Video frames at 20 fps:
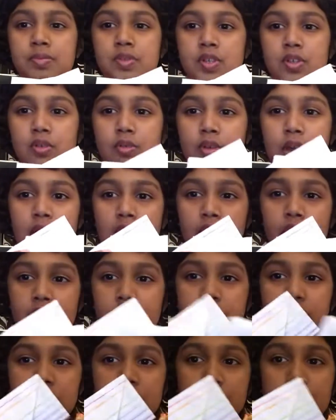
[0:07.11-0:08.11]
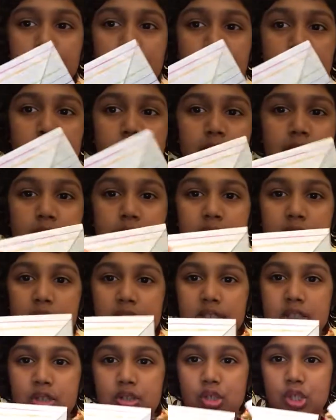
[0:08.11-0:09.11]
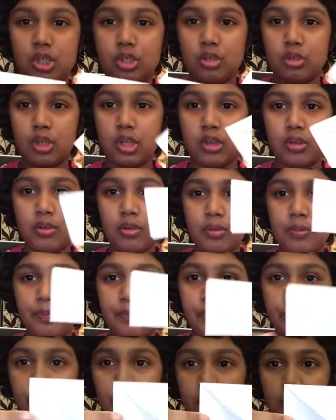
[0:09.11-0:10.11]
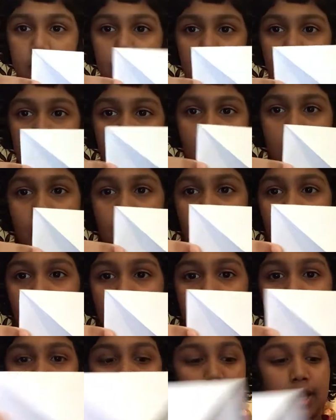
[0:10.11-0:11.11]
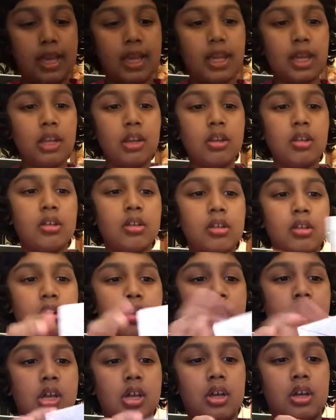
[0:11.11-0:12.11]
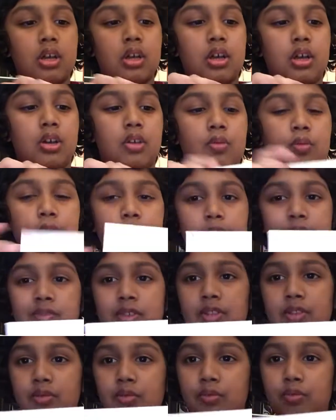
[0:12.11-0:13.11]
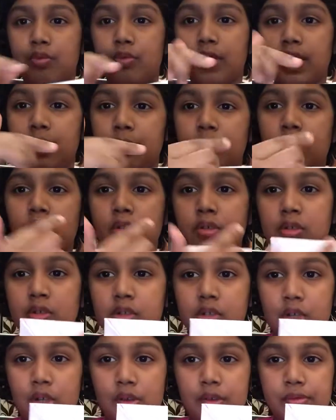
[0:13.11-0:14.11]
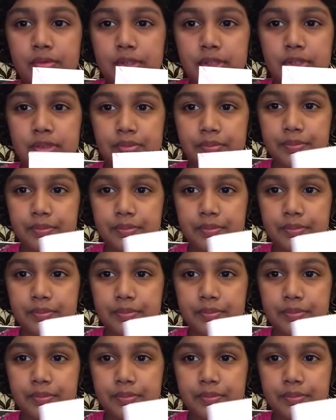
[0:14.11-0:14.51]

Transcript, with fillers: so I already made these to show you I got one plain uh, one with rainbow curves